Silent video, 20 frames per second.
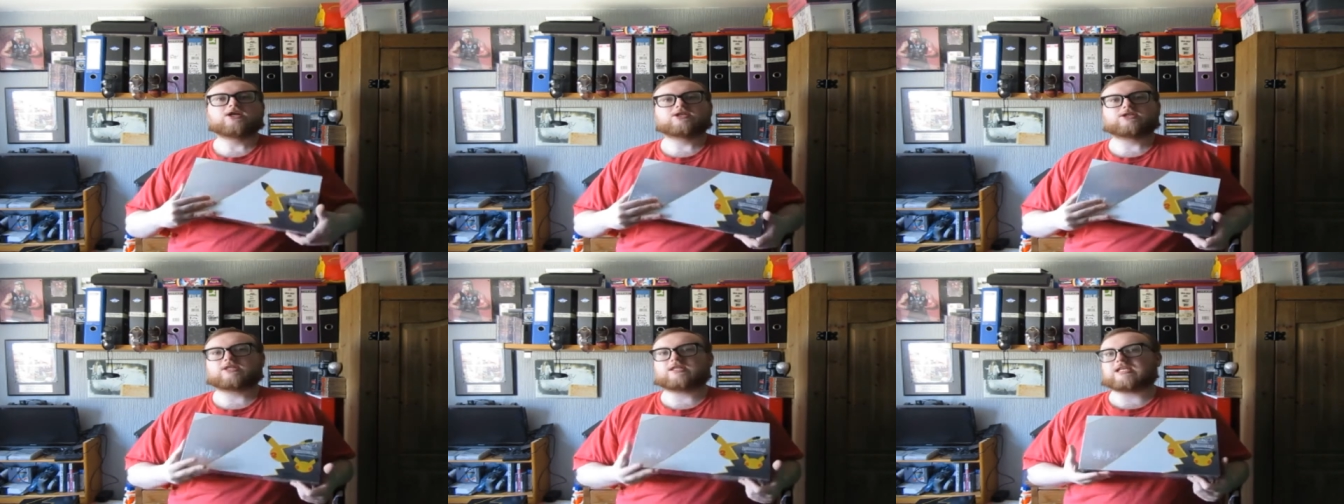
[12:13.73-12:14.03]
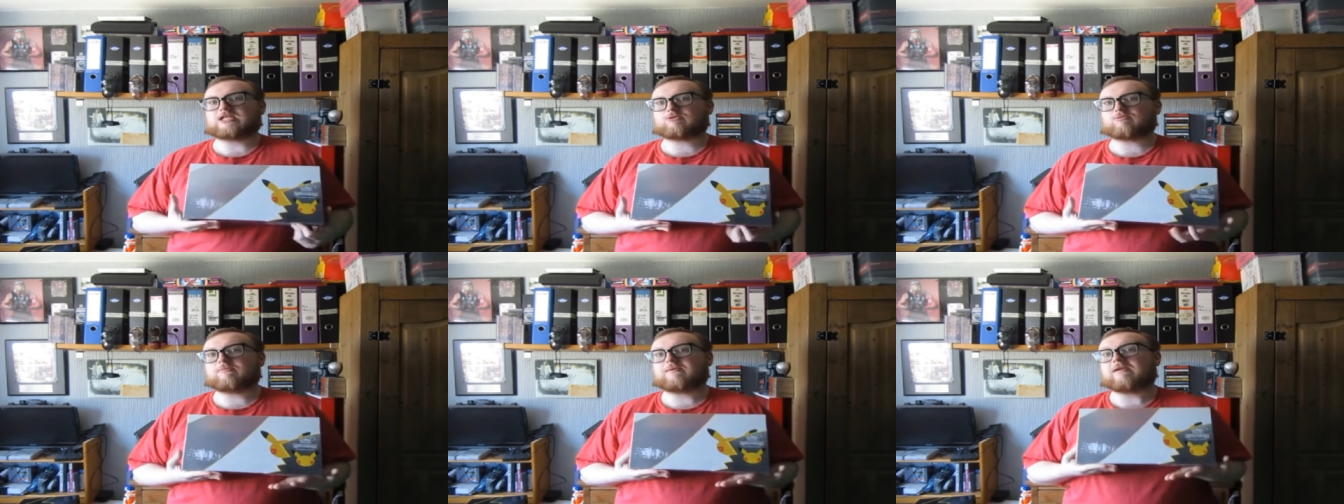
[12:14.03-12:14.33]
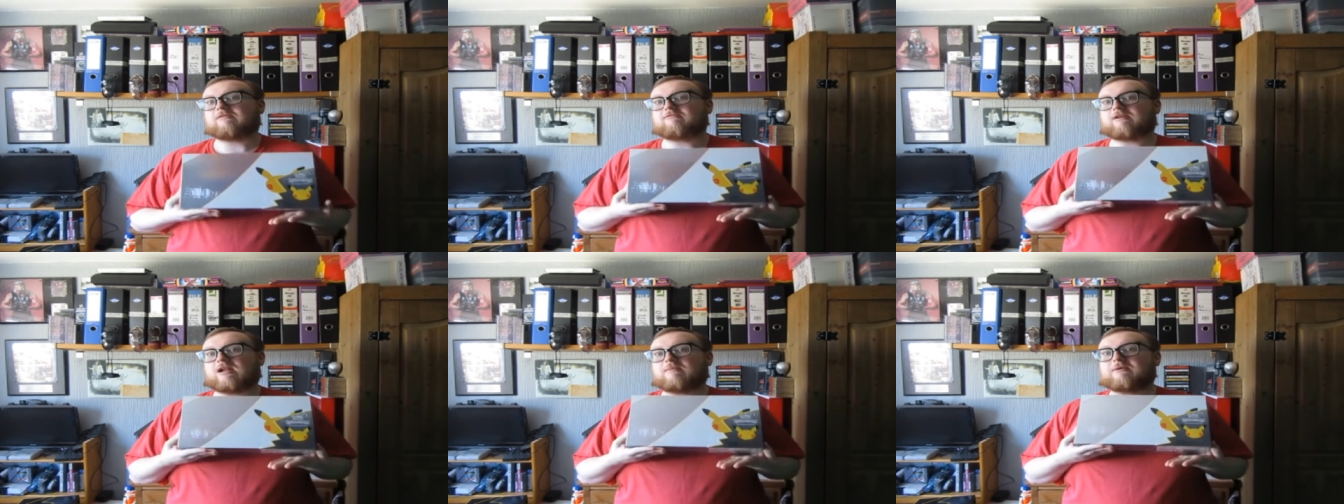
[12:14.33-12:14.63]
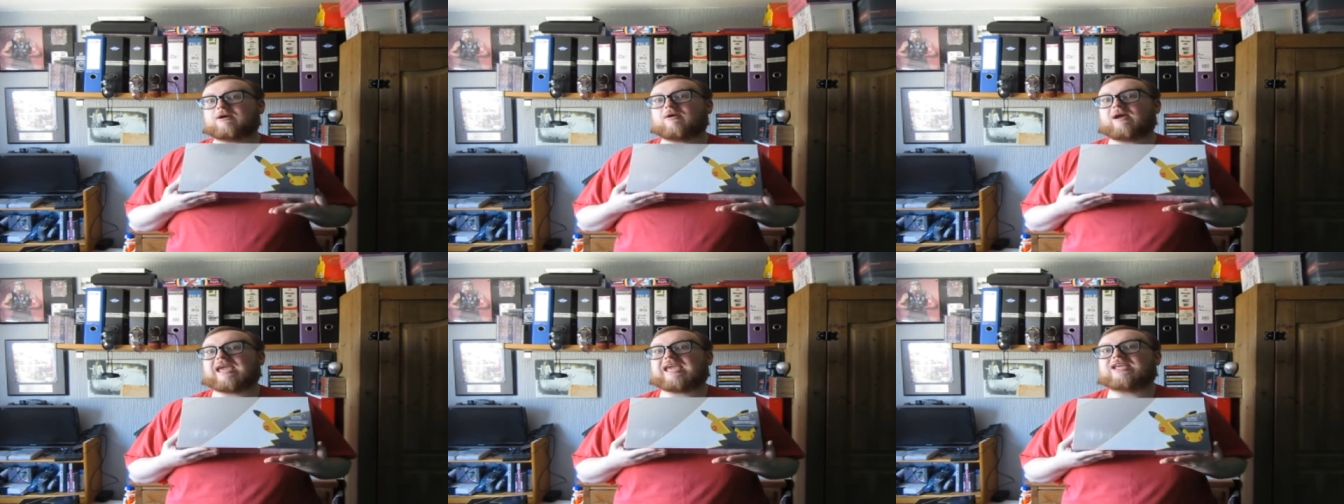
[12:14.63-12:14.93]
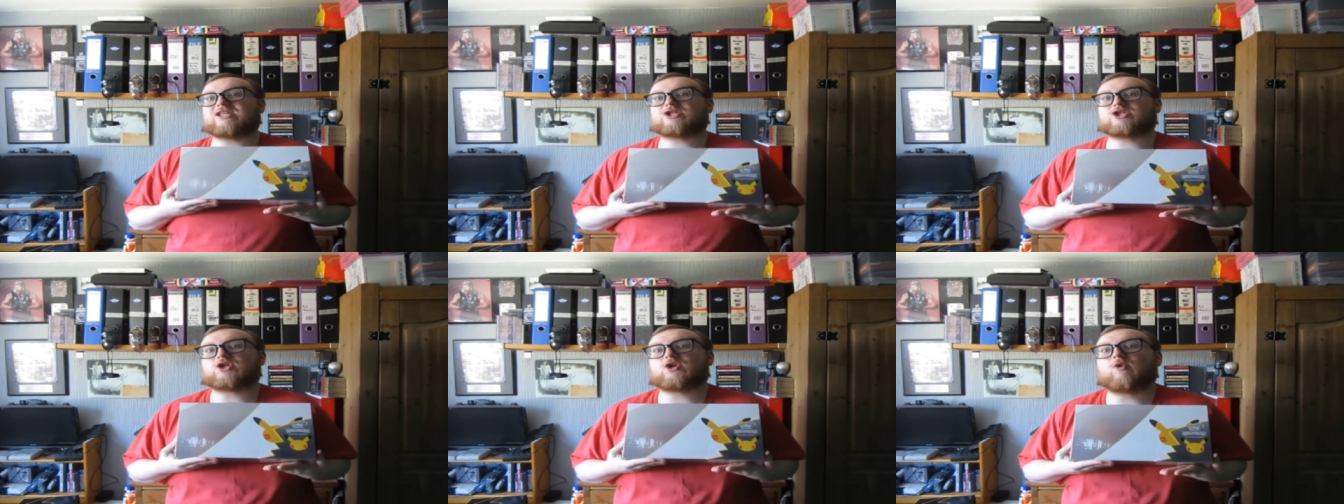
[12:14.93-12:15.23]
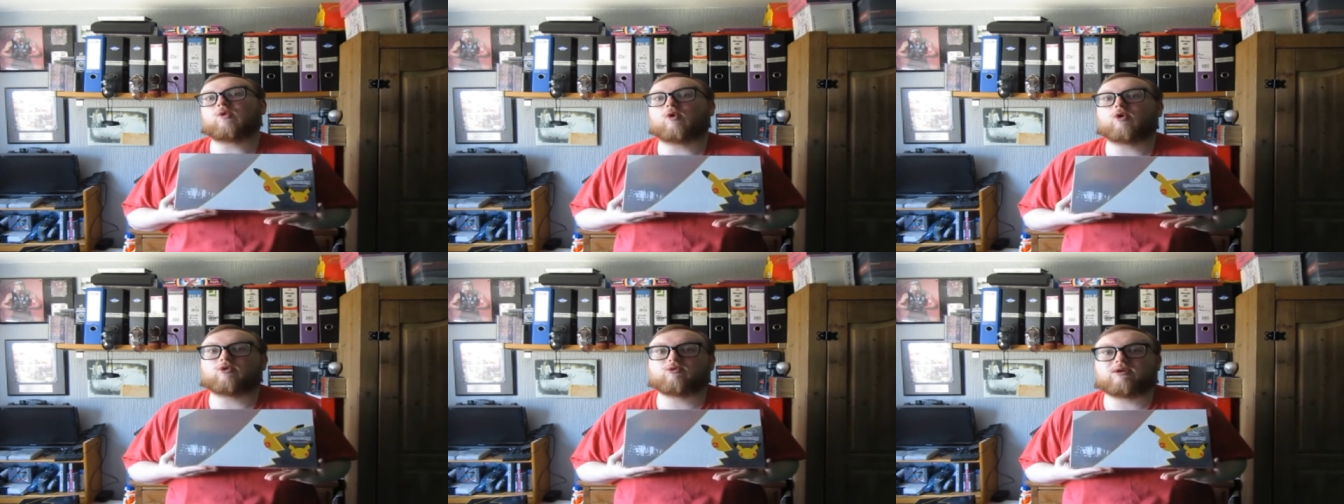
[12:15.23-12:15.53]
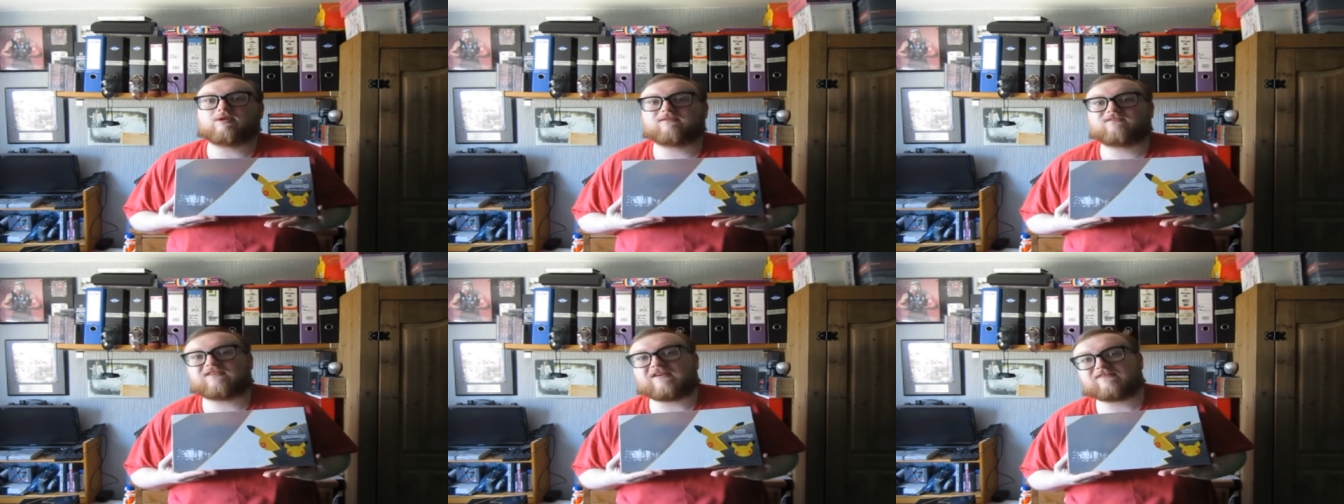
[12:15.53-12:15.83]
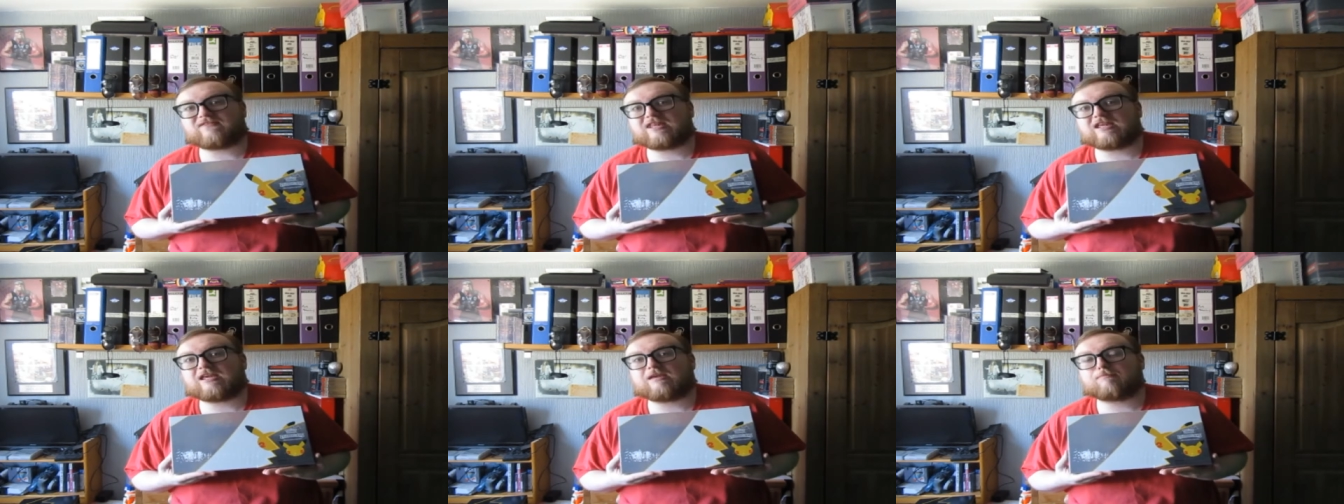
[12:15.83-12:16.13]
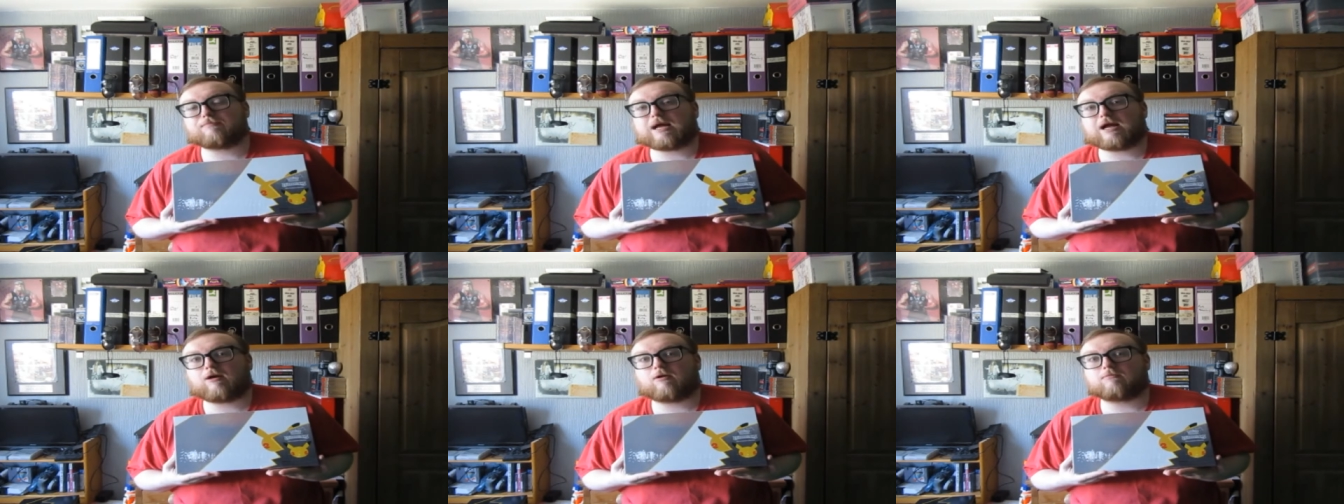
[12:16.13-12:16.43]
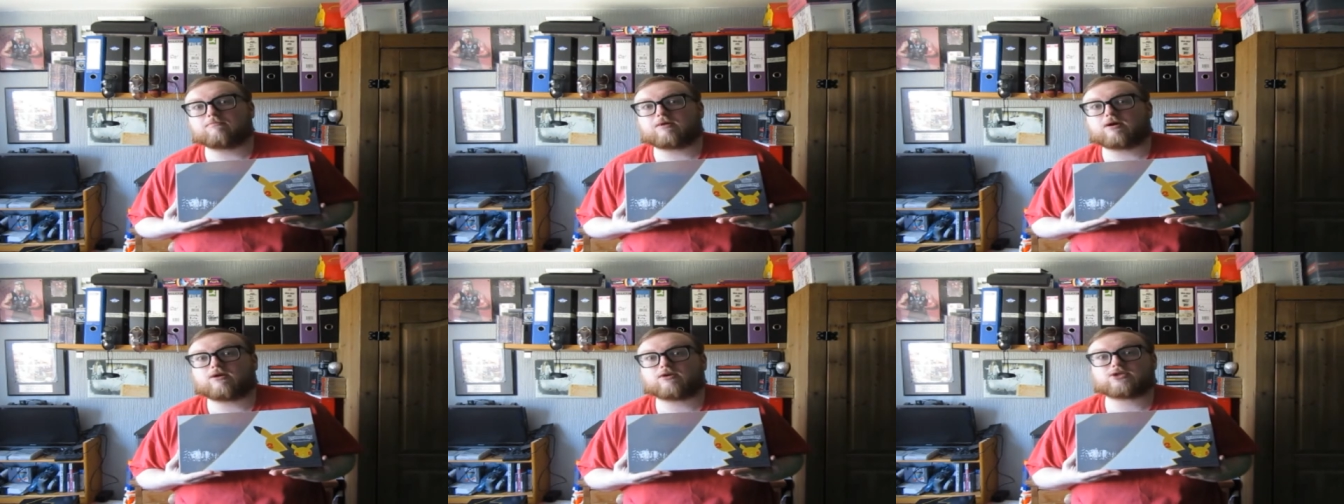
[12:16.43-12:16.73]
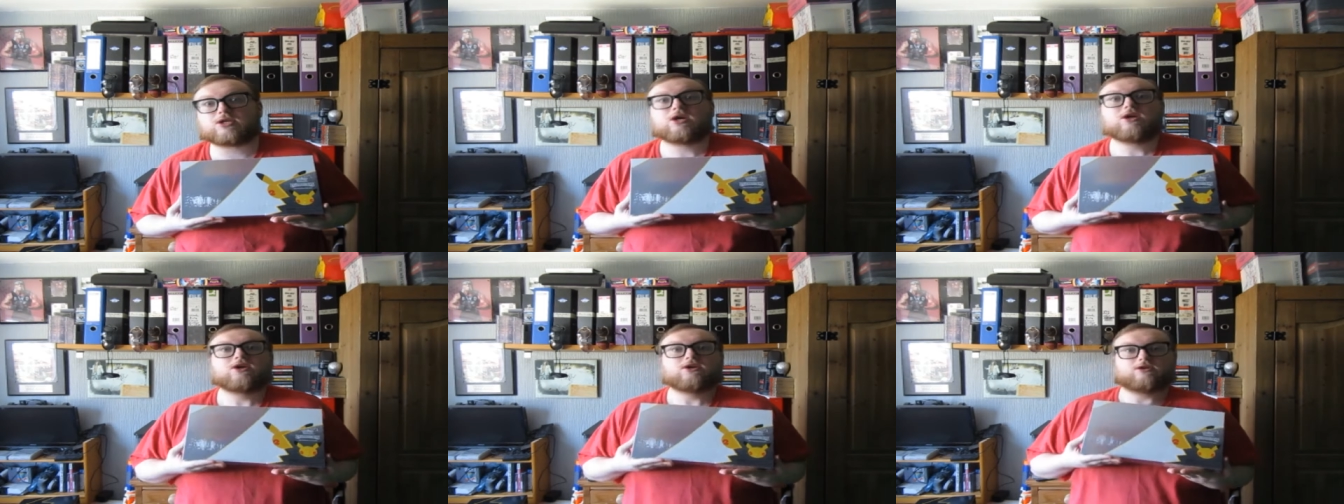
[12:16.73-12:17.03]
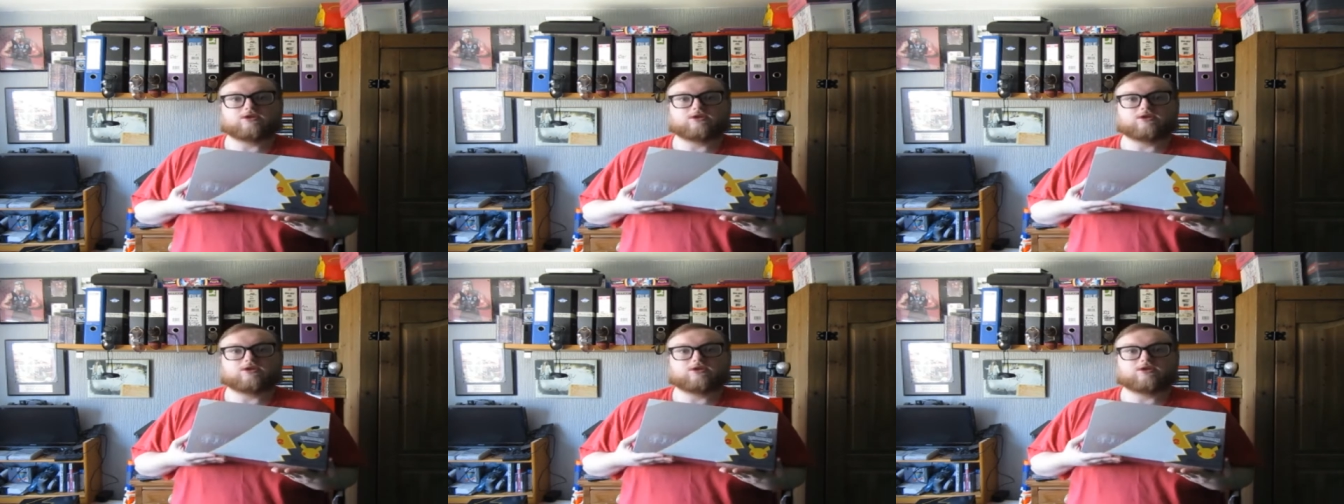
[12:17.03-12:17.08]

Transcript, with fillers: So this would be around about a £250 box,